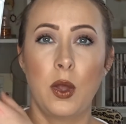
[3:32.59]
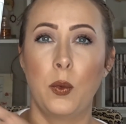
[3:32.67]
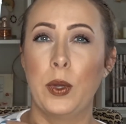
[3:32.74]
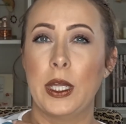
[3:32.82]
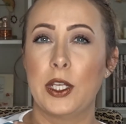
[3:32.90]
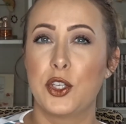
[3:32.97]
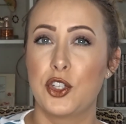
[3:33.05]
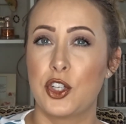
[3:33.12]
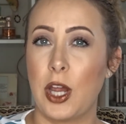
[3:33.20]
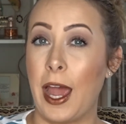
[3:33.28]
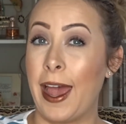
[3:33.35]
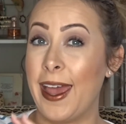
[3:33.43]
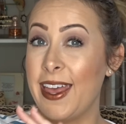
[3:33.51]

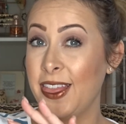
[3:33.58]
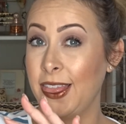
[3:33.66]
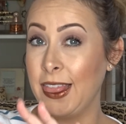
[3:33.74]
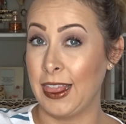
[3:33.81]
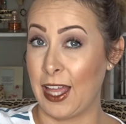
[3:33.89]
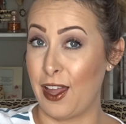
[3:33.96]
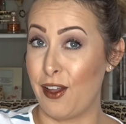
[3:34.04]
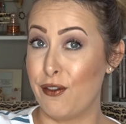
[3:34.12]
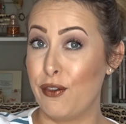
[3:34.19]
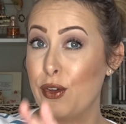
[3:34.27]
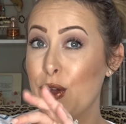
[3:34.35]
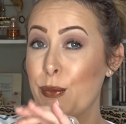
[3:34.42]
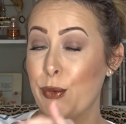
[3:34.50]
which I
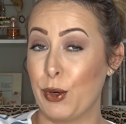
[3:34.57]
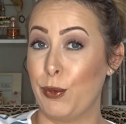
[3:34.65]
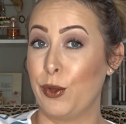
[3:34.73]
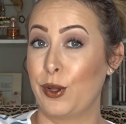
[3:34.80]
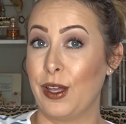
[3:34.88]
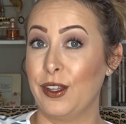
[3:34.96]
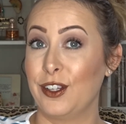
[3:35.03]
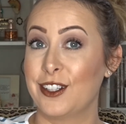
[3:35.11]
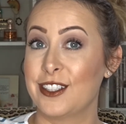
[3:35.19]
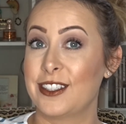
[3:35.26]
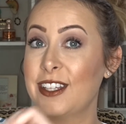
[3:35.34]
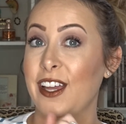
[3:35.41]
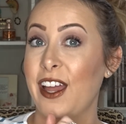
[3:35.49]
love purple
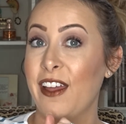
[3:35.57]
colors.